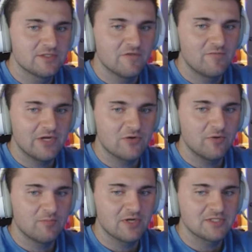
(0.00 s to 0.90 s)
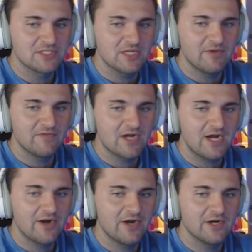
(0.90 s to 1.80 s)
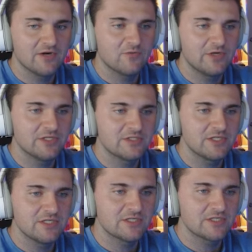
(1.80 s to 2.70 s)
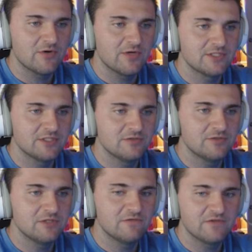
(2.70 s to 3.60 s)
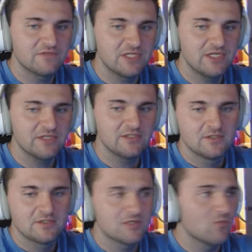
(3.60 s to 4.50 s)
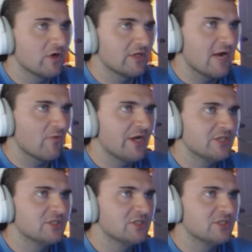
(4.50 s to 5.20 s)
if Bitcoin presses up even higher here, we could see this going to 215, somewhere in that range.